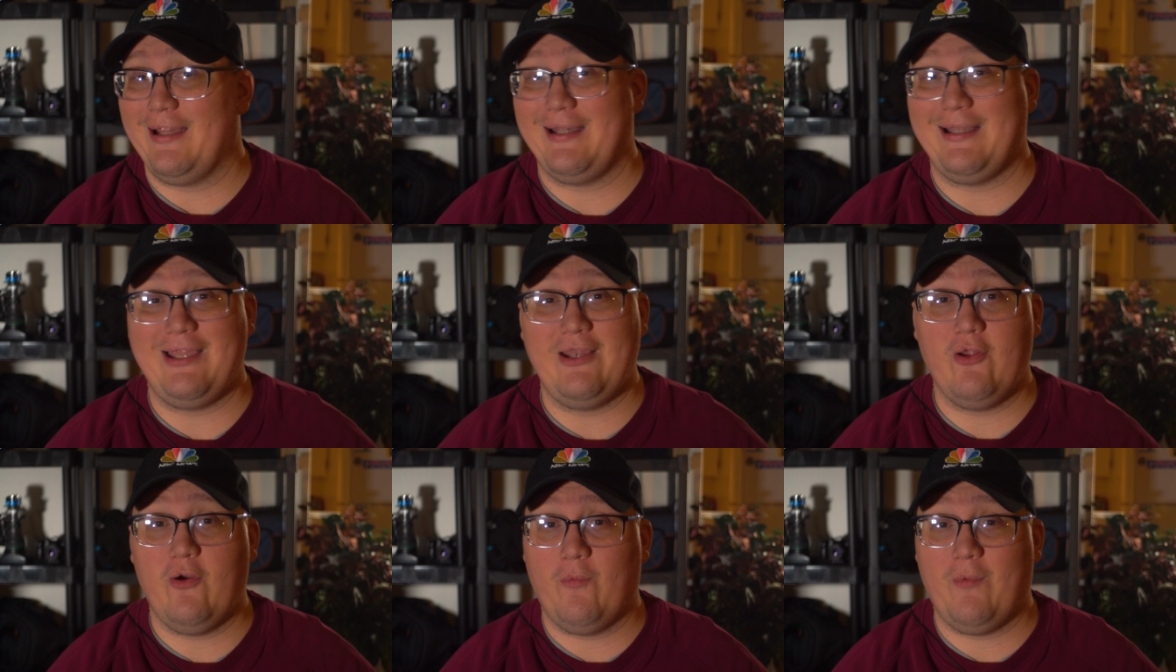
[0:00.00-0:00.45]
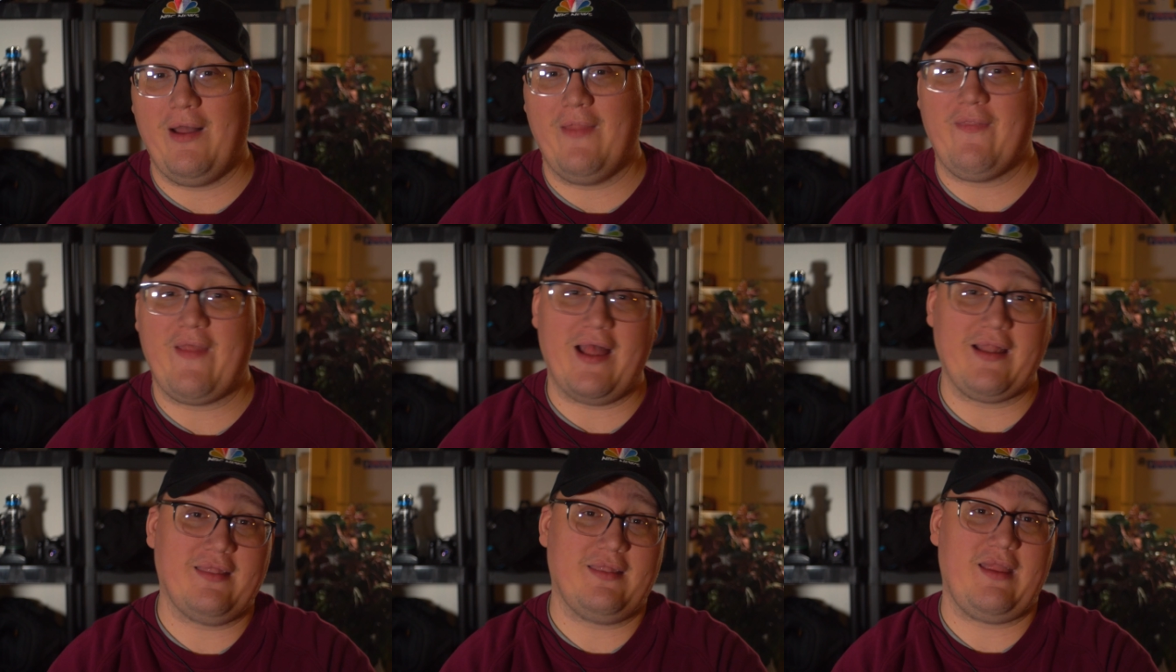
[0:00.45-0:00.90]
And you know
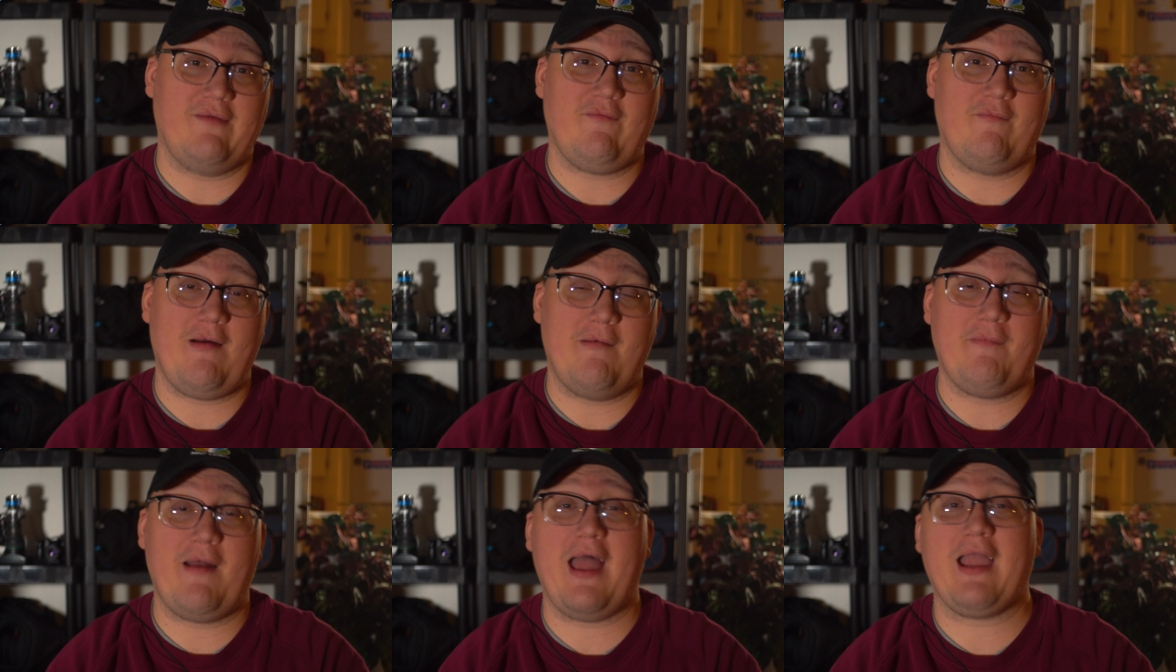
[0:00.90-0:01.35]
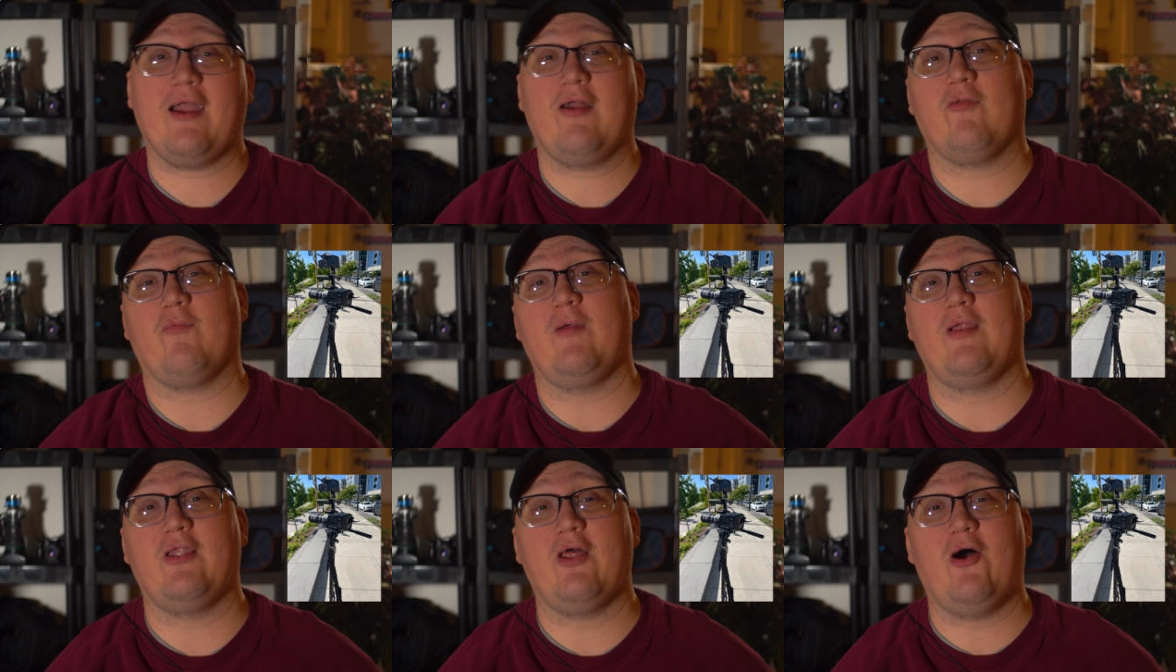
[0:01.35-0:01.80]
what? That's saving my back
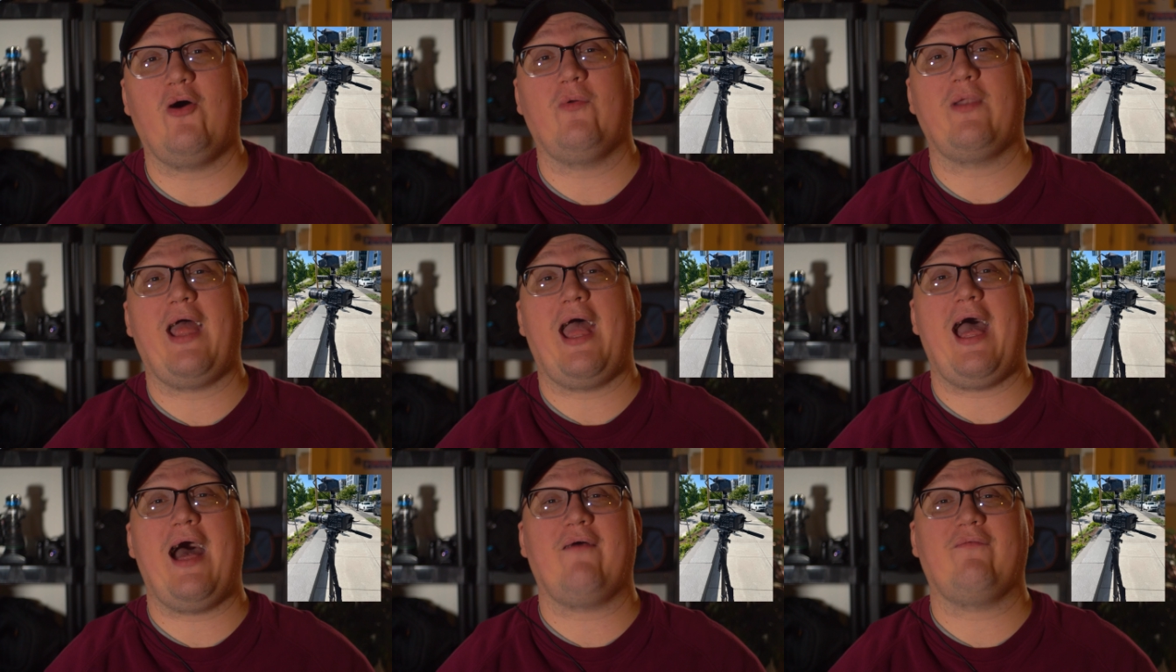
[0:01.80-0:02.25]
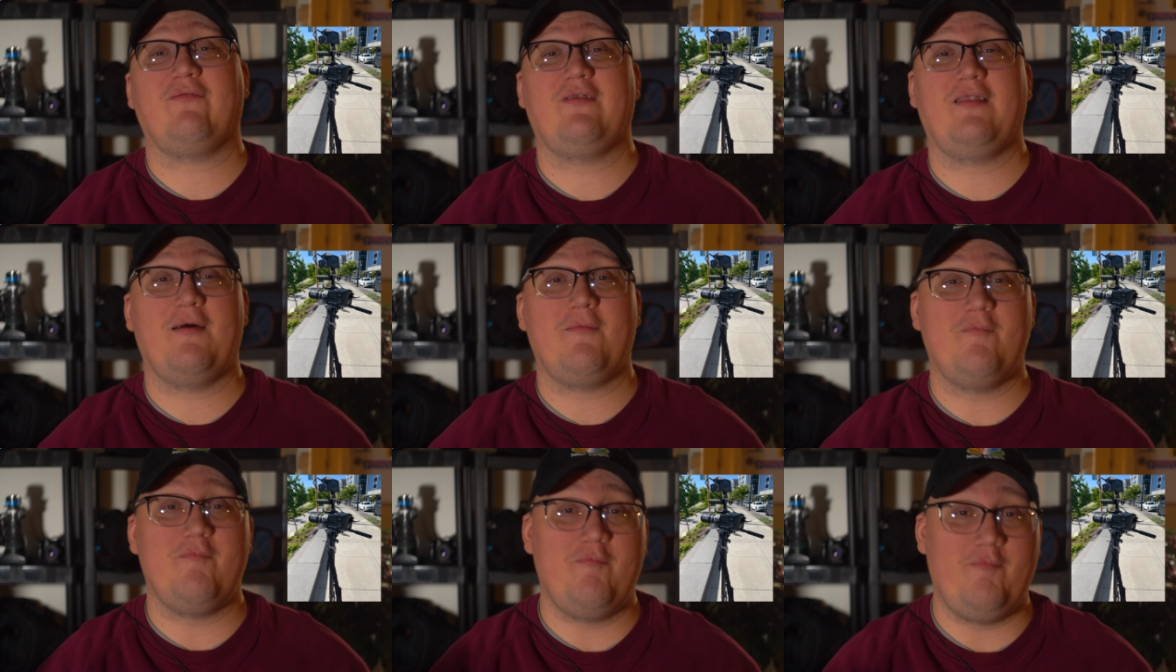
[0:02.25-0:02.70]
because we don't have
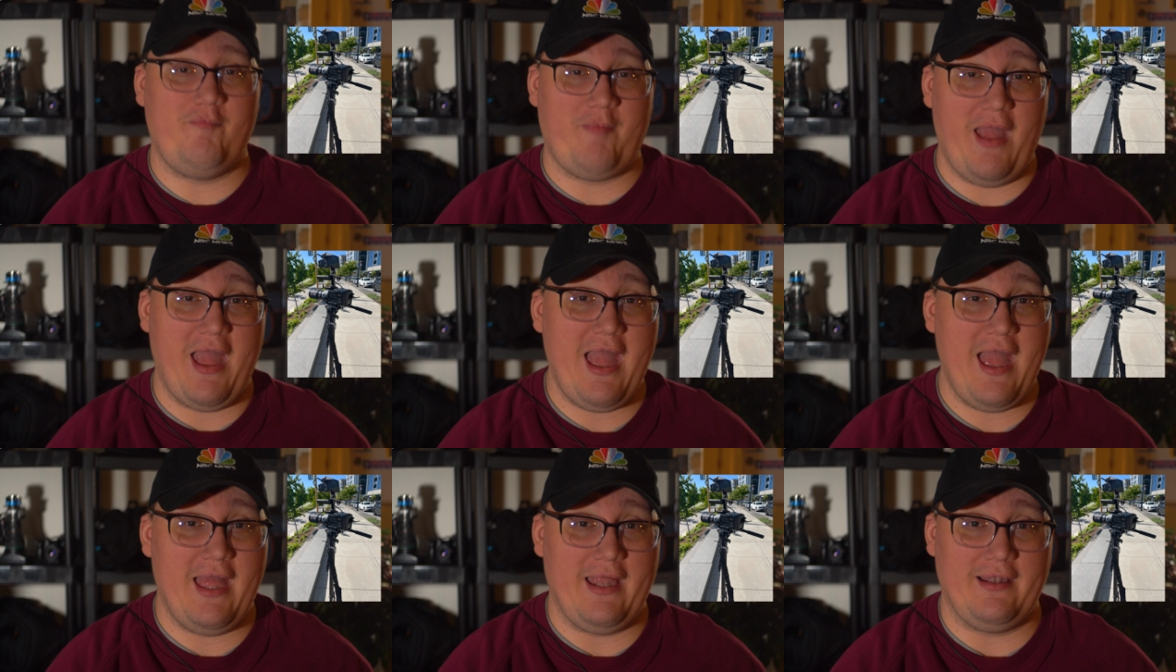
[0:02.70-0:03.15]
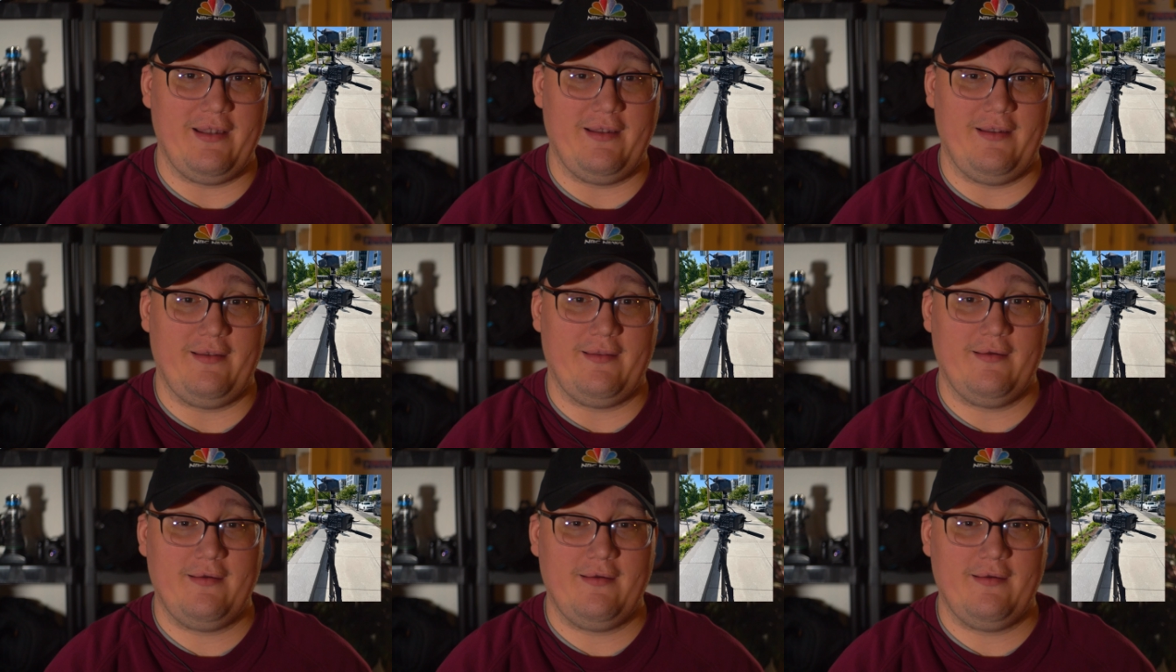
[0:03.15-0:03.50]
to bend.